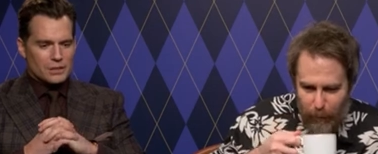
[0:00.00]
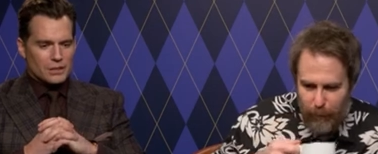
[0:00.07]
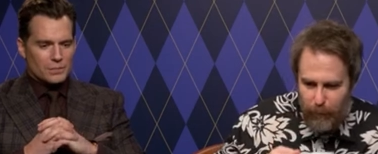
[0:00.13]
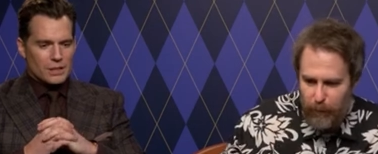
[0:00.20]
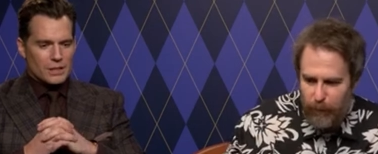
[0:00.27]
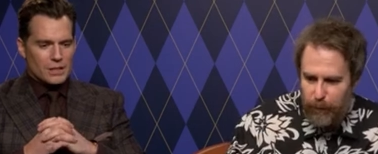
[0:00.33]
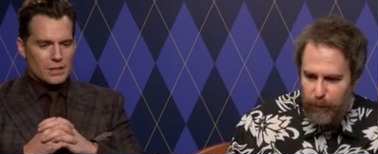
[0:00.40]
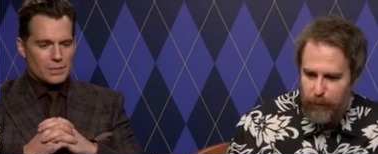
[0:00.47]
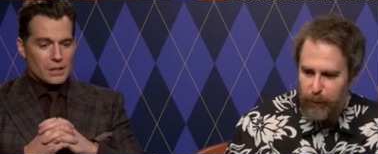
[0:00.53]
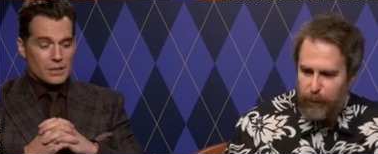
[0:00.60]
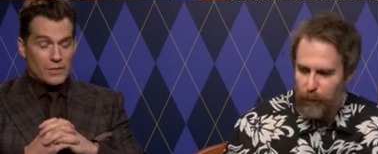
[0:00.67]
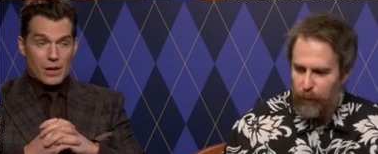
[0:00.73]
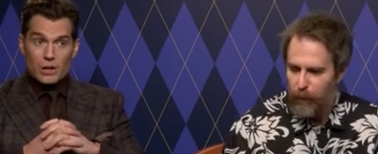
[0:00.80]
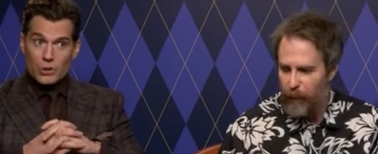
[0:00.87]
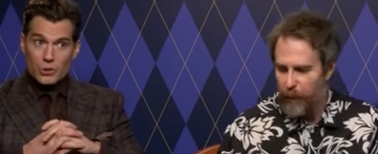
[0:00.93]
Speaker 1: It'll be it'll be a
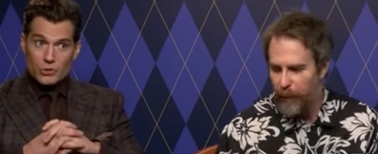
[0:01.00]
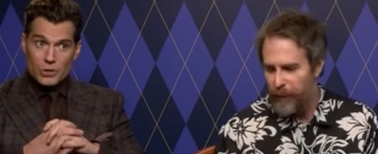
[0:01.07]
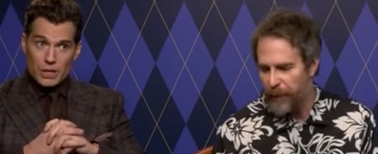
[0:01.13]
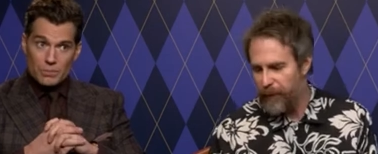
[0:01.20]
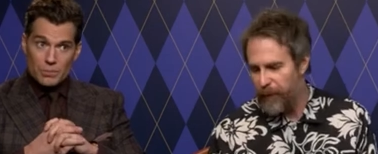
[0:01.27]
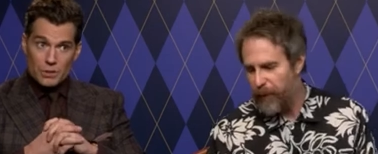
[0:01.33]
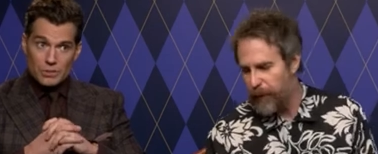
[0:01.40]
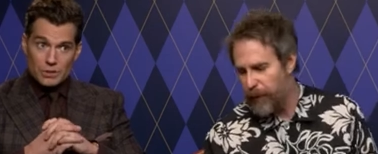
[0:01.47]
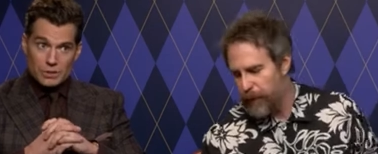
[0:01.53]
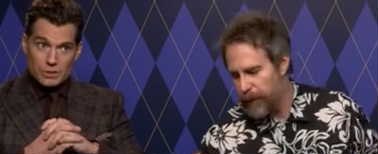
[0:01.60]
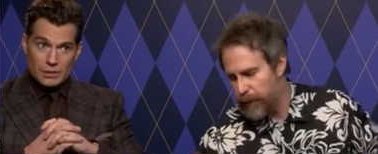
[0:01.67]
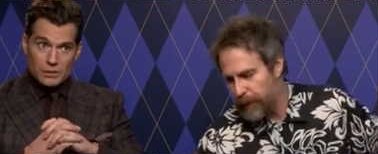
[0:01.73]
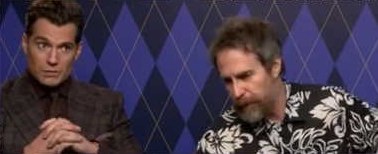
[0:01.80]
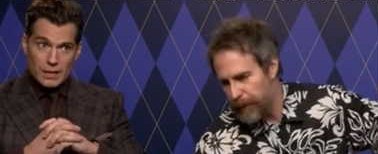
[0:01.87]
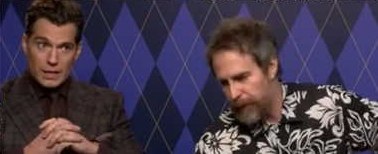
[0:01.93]
very long training
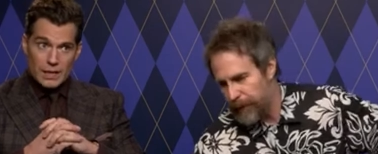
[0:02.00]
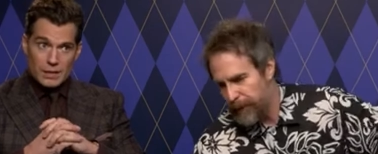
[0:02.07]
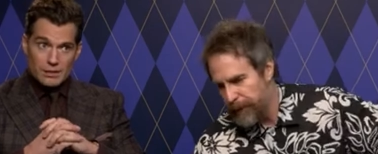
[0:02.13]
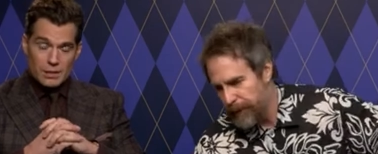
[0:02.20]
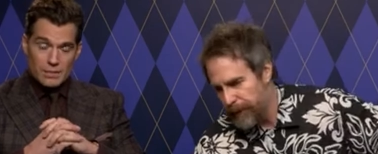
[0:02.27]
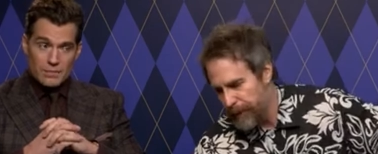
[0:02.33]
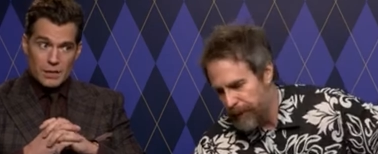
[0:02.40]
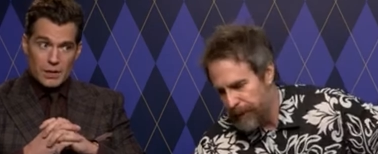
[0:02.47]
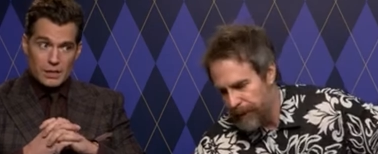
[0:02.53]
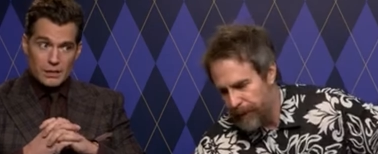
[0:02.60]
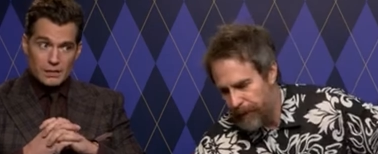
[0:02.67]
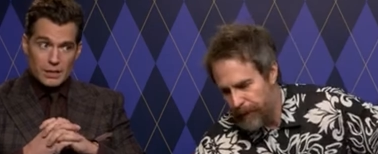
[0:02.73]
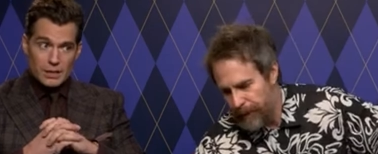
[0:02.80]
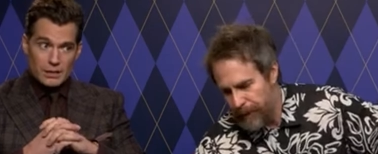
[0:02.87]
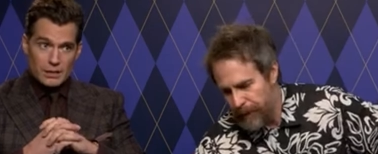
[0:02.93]
process, and I'm very
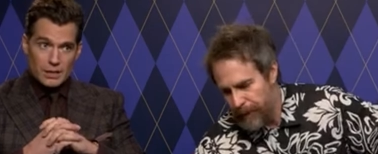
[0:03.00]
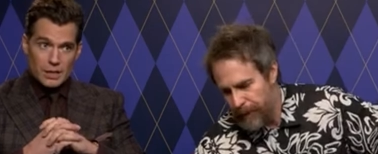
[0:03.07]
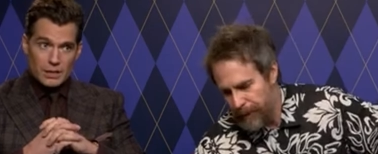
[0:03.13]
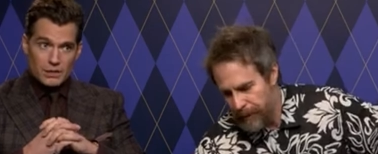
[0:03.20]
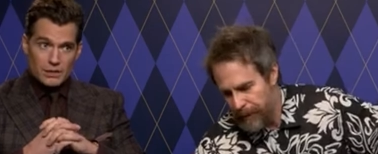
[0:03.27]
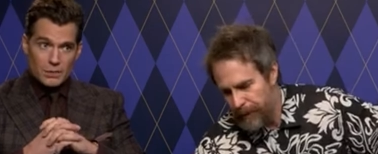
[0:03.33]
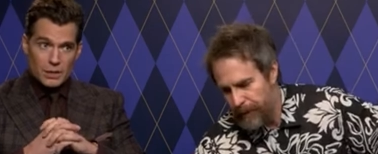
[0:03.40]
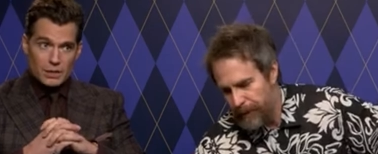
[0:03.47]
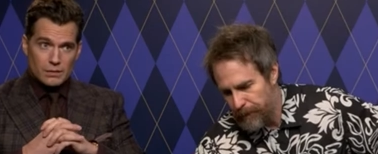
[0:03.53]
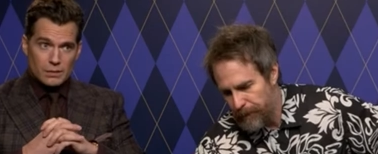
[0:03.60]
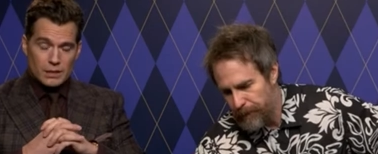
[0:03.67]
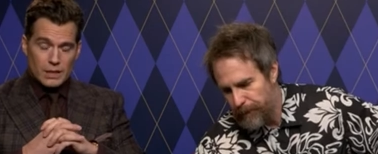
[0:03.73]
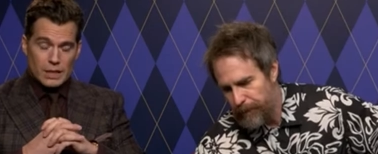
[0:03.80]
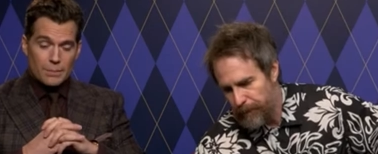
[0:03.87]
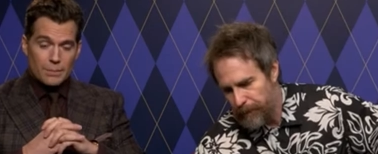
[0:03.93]
excited to get into it.
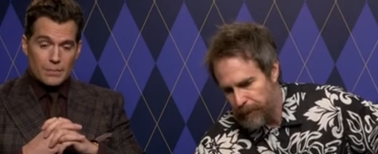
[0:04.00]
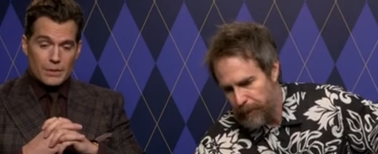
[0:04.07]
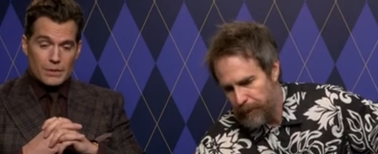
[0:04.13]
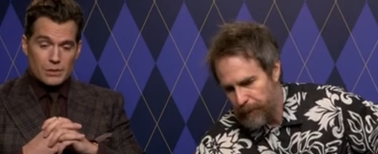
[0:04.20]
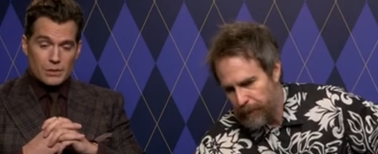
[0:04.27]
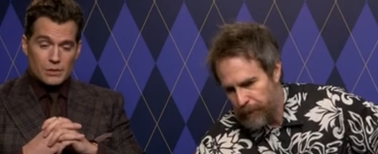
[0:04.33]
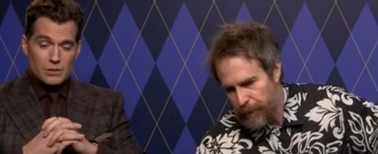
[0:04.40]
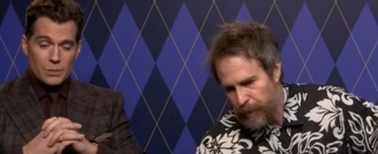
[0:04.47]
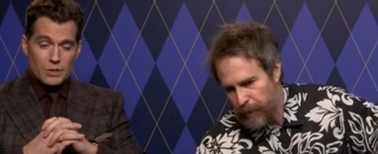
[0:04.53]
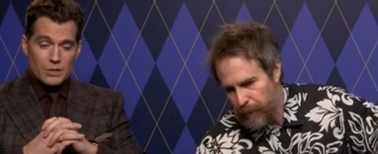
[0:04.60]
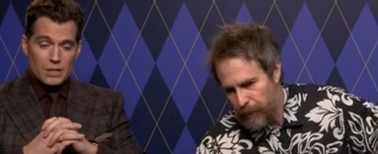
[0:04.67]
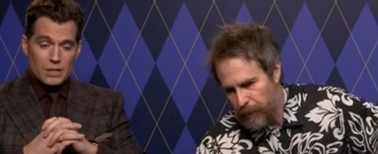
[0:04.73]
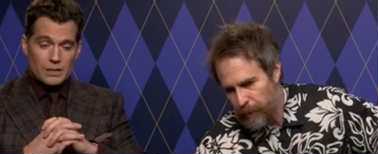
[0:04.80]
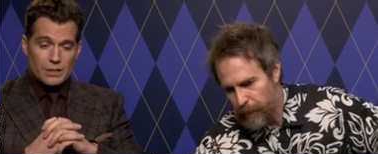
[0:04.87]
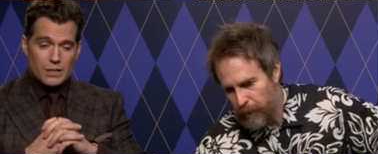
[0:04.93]
Um, there's only so
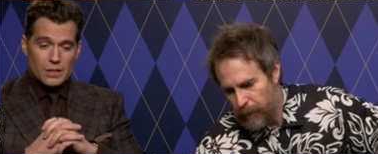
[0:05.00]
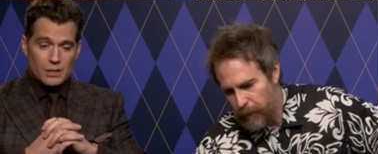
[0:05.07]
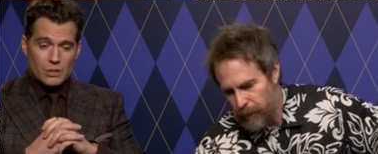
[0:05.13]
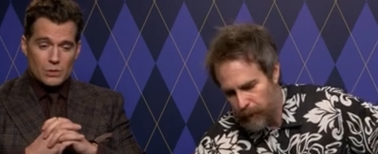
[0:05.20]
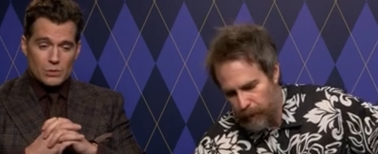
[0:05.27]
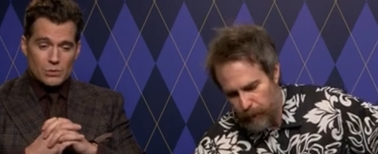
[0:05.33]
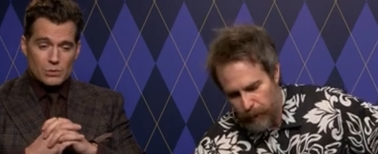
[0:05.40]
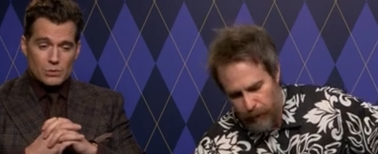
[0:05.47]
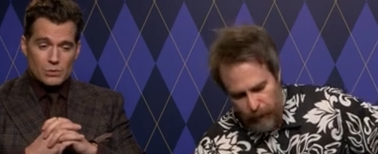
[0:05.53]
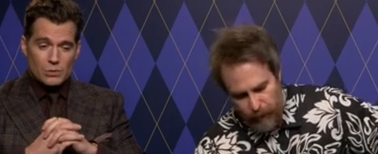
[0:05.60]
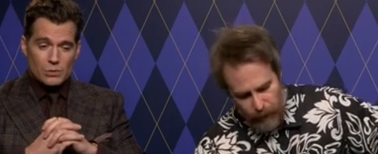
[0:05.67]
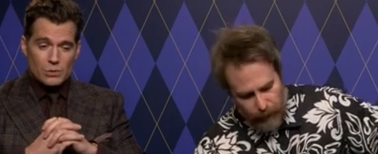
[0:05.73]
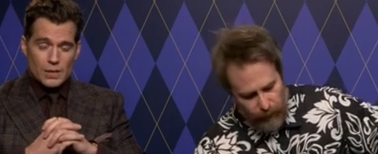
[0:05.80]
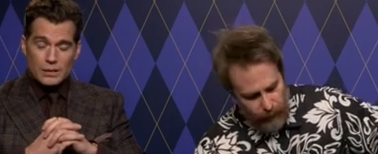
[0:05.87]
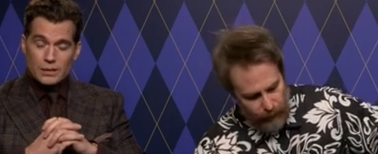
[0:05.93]
much I can tell you
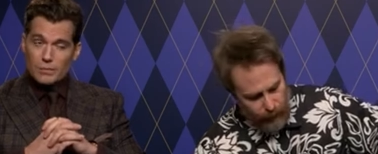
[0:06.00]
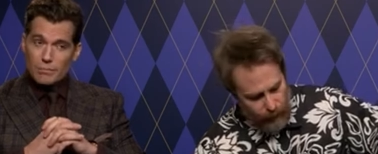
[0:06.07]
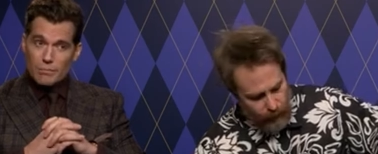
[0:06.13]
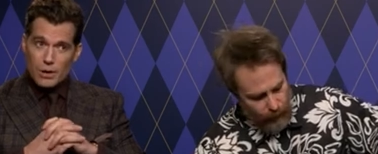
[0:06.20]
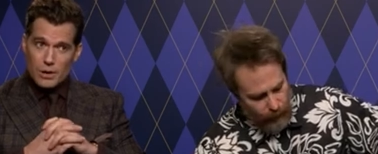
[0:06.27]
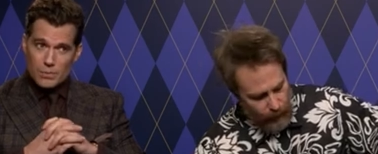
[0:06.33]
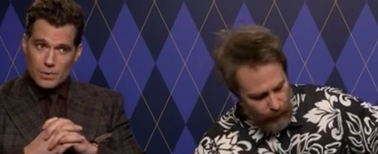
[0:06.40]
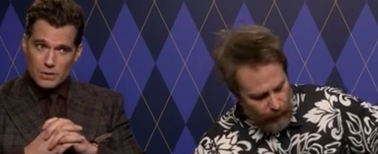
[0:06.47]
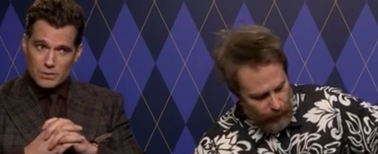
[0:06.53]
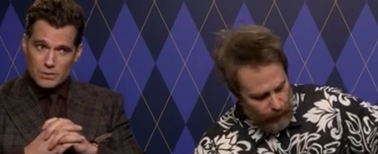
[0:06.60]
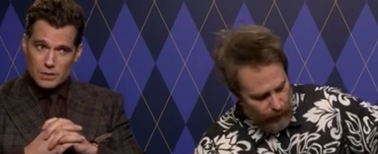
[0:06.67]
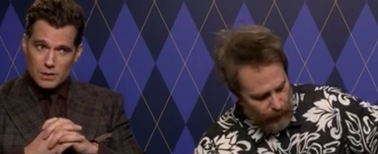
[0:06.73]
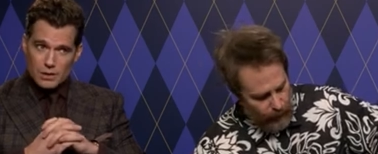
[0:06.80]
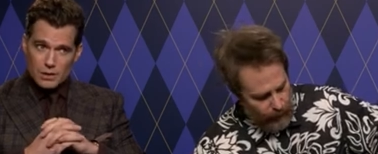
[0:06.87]
at the moment.